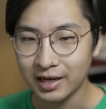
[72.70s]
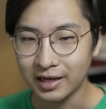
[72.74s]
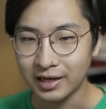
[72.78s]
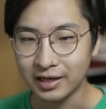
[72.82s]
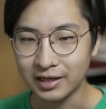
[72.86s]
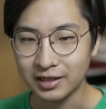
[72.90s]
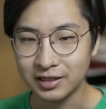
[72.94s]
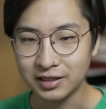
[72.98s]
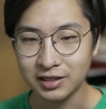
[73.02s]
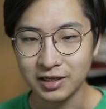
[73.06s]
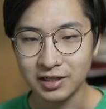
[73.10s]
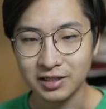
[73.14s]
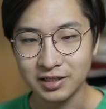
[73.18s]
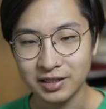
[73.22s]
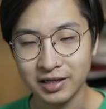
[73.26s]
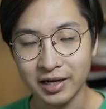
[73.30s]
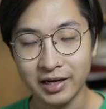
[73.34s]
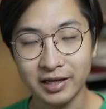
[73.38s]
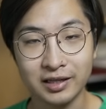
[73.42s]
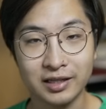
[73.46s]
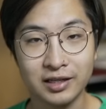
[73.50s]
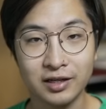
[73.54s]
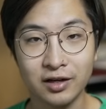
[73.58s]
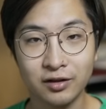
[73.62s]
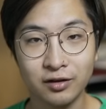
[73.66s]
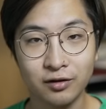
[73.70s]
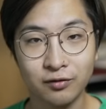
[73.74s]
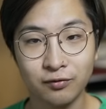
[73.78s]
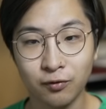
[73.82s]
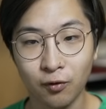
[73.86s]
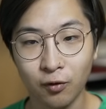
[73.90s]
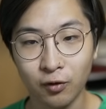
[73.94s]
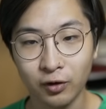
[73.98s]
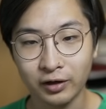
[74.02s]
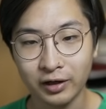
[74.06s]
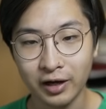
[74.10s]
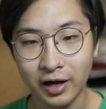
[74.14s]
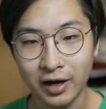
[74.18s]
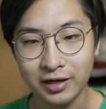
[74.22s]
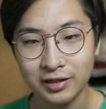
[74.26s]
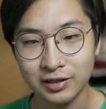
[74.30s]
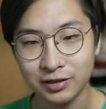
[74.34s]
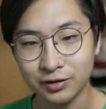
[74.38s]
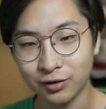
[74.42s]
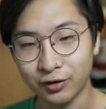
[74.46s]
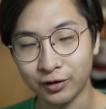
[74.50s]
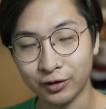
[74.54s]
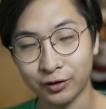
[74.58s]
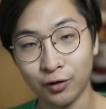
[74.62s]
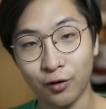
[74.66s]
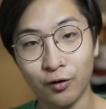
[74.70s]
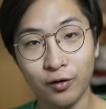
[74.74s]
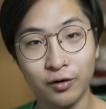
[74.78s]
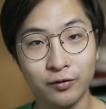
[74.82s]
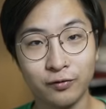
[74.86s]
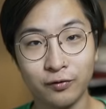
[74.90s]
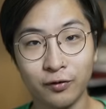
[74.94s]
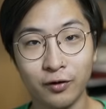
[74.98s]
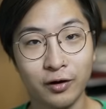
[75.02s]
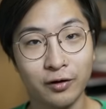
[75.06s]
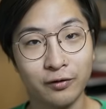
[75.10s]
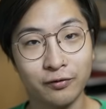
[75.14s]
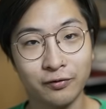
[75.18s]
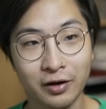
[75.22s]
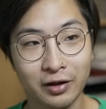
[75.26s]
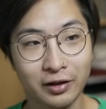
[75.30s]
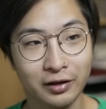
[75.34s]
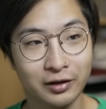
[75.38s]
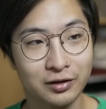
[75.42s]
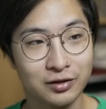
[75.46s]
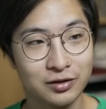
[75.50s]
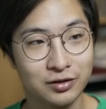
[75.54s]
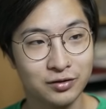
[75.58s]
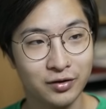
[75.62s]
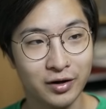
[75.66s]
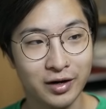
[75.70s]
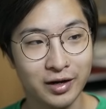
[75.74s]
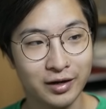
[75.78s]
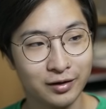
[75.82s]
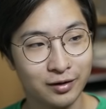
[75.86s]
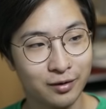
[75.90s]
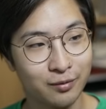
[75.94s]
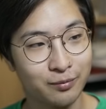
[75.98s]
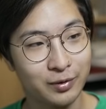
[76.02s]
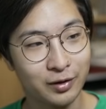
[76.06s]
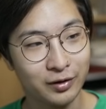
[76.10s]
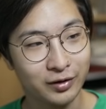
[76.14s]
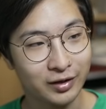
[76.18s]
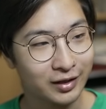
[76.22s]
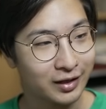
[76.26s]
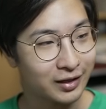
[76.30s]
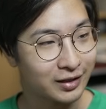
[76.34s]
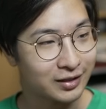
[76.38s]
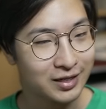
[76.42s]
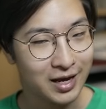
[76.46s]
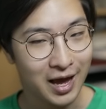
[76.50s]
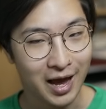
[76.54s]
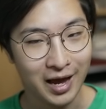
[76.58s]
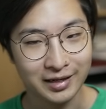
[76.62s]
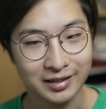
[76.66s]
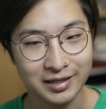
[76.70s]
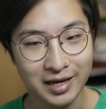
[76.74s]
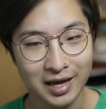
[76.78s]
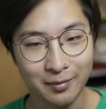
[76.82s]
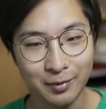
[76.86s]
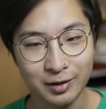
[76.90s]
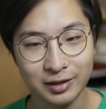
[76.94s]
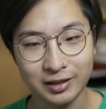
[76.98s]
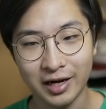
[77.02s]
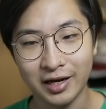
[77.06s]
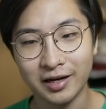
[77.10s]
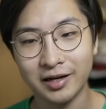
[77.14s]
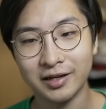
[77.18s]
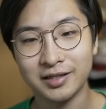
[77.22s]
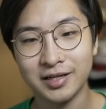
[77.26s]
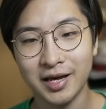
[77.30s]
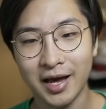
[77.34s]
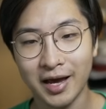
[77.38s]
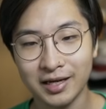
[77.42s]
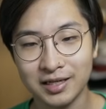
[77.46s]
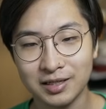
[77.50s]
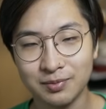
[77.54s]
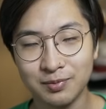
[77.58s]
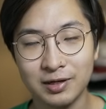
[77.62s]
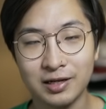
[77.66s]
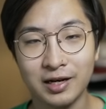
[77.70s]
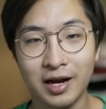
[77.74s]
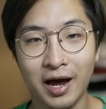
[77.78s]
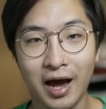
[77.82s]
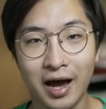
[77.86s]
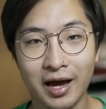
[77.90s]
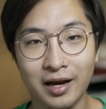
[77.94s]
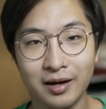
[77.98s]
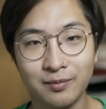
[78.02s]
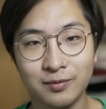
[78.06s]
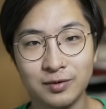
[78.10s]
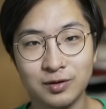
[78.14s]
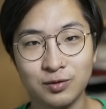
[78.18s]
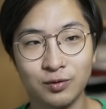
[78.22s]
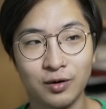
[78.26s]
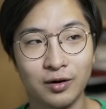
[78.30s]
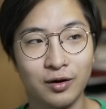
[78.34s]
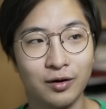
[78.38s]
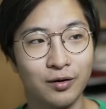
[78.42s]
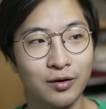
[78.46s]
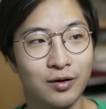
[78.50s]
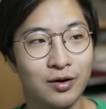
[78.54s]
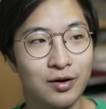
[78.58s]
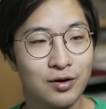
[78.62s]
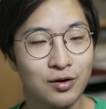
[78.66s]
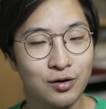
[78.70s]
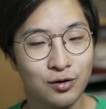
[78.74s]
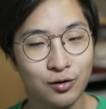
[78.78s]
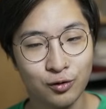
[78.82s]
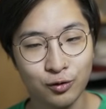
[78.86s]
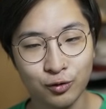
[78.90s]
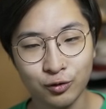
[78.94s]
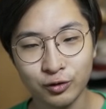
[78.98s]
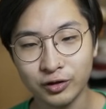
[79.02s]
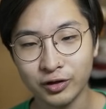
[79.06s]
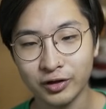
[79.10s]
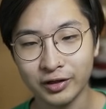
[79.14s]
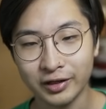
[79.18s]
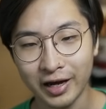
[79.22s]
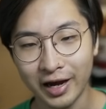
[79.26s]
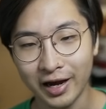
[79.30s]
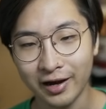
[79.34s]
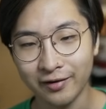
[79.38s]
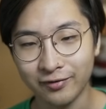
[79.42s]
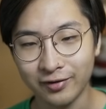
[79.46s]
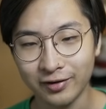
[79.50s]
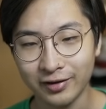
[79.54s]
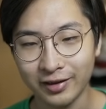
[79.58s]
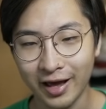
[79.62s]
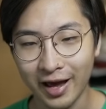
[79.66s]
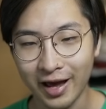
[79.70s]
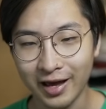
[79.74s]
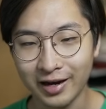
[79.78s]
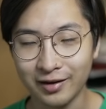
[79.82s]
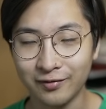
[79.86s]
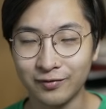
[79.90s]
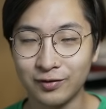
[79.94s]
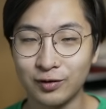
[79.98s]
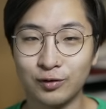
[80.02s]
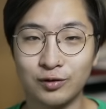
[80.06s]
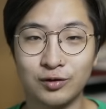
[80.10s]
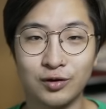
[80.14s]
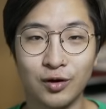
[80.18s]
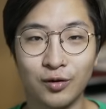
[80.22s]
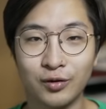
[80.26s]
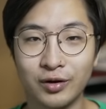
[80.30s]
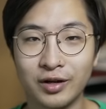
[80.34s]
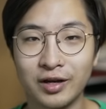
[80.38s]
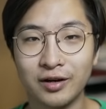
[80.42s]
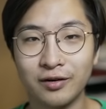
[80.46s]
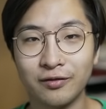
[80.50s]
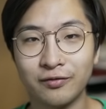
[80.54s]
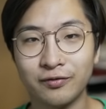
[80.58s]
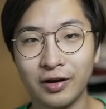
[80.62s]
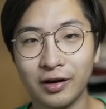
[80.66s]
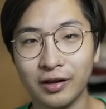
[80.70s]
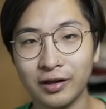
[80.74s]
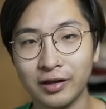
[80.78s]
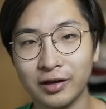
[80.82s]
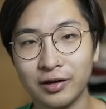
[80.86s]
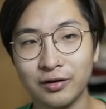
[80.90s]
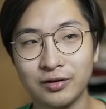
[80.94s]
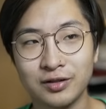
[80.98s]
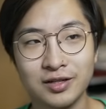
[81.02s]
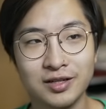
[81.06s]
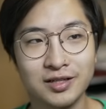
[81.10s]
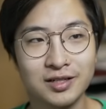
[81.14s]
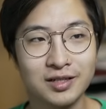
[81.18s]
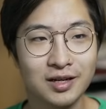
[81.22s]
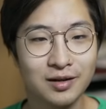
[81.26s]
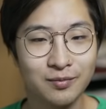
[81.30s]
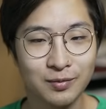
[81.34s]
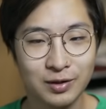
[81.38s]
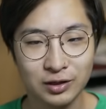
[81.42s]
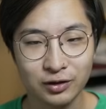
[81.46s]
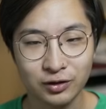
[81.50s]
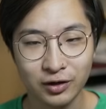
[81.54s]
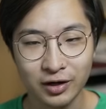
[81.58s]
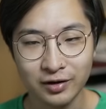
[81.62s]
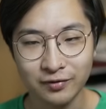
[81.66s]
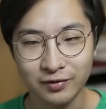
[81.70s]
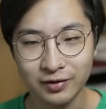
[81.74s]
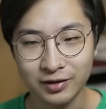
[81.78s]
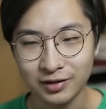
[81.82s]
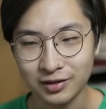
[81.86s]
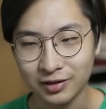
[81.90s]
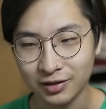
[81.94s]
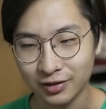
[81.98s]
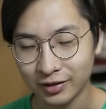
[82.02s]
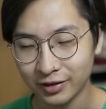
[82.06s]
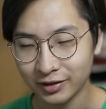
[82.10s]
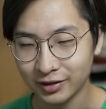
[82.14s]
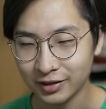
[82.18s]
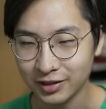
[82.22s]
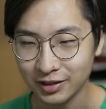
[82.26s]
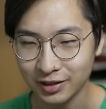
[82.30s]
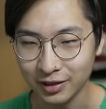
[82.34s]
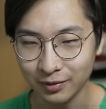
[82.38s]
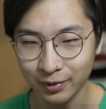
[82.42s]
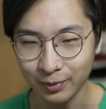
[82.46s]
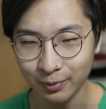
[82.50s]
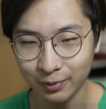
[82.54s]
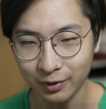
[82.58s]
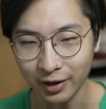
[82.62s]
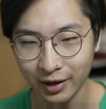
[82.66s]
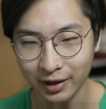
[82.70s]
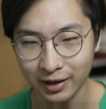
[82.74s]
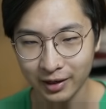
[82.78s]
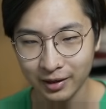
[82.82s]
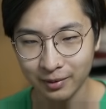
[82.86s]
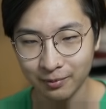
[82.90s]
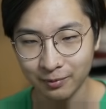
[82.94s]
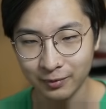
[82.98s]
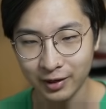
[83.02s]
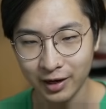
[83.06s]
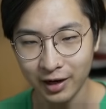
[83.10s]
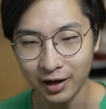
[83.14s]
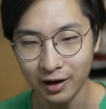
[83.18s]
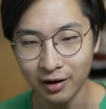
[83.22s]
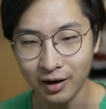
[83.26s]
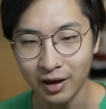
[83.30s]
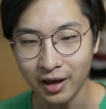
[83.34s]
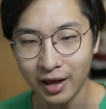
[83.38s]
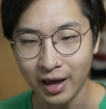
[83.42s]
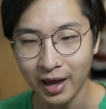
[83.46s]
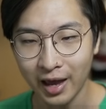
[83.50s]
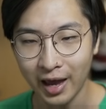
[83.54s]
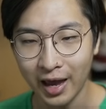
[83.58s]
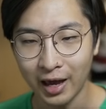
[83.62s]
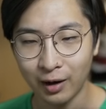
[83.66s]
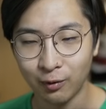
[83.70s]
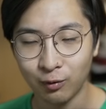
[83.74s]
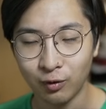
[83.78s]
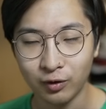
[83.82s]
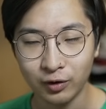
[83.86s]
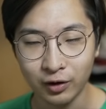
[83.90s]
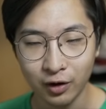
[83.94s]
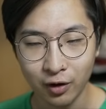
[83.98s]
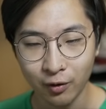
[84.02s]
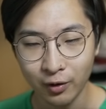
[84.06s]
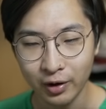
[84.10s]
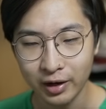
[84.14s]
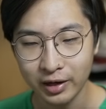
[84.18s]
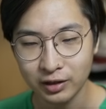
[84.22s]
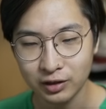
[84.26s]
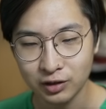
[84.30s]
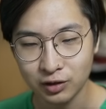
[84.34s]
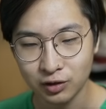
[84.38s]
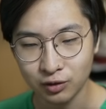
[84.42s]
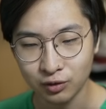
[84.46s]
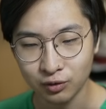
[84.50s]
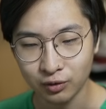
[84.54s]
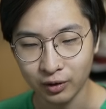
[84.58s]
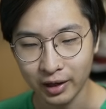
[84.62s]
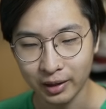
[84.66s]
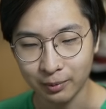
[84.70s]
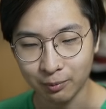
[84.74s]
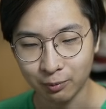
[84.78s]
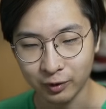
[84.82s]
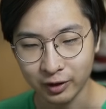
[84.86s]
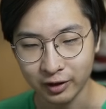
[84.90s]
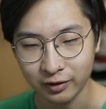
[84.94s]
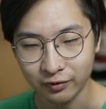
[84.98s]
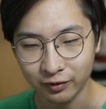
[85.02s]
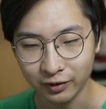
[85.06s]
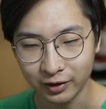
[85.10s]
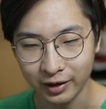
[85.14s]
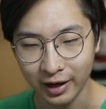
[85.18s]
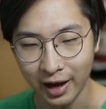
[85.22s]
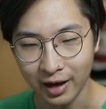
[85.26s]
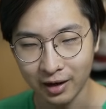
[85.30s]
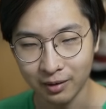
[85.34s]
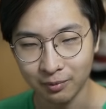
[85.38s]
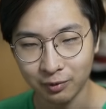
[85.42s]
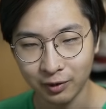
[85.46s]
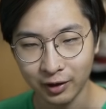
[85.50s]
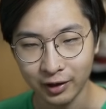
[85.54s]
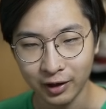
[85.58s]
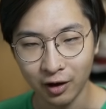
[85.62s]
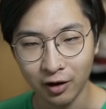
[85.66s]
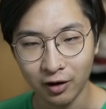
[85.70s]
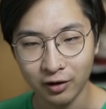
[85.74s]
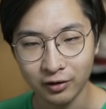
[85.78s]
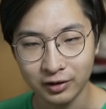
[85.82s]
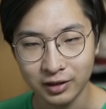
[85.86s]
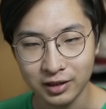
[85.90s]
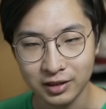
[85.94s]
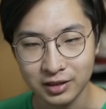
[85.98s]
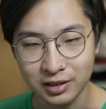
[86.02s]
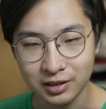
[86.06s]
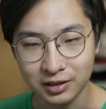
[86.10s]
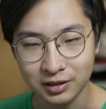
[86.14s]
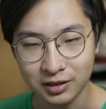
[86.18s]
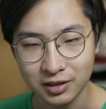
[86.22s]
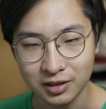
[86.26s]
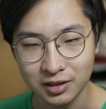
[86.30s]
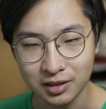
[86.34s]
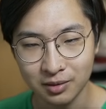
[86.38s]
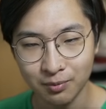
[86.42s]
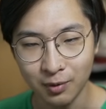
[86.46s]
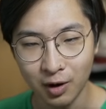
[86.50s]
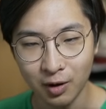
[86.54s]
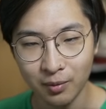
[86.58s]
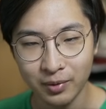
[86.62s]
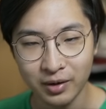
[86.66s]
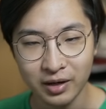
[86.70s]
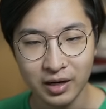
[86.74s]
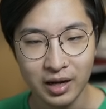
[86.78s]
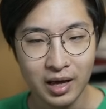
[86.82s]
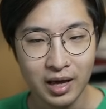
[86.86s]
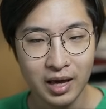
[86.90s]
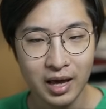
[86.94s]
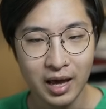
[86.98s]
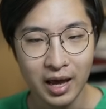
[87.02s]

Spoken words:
He's just like the other 4 costs. You're going for Aphelios, right? You're building attack damage and attack speed items. Well, who's your guy for that if you don't hit Aphelios? It's going to be Draven, so you're just going to be playing him there. And we'll go into like briefly how to play all these in just a moment.